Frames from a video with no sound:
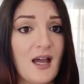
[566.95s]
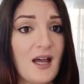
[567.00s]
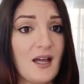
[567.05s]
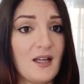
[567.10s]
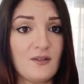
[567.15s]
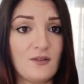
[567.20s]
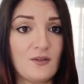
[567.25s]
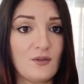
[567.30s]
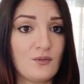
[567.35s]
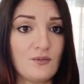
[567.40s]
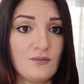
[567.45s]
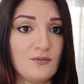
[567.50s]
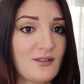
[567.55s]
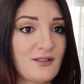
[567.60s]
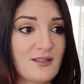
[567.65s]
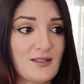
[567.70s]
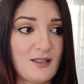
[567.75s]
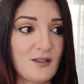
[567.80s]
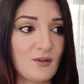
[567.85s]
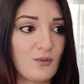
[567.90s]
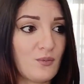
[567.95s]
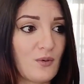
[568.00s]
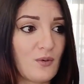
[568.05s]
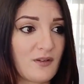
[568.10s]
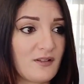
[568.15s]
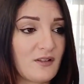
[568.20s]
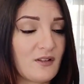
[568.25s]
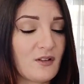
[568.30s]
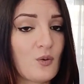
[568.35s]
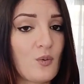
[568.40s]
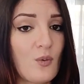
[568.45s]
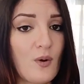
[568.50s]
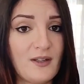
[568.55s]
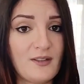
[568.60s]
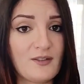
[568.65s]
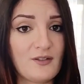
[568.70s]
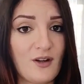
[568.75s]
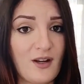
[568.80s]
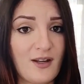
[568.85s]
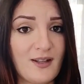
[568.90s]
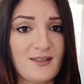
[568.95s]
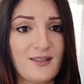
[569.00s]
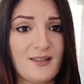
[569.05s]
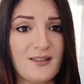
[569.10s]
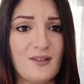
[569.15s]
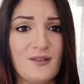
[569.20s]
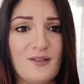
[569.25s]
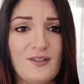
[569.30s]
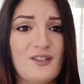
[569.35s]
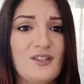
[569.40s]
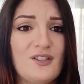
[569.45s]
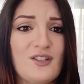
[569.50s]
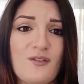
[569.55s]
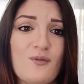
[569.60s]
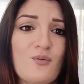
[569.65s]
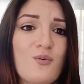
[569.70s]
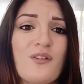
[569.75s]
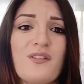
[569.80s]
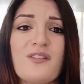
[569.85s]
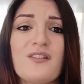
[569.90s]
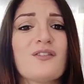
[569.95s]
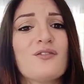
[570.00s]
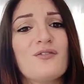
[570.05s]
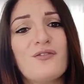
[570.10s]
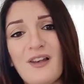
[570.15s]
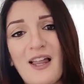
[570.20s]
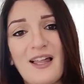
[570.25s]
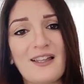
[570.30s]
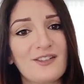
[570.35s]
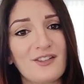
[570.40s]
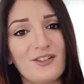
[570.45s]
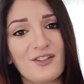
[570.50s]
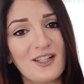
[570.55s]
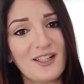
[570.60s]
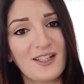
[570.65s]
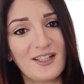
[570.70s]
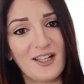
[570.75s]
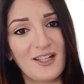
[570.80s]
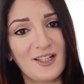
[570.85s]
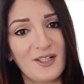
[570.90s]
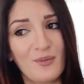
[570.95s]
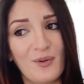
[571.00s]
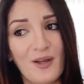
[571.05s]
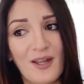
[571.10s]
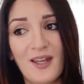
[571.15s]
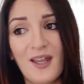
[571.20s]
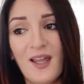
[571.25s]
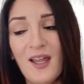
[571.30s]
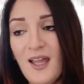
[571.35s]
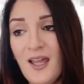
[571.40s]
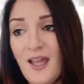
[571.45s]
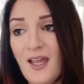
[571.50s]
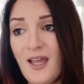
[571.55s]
and still wasn't quite right, and it just wasn't flattering in any way.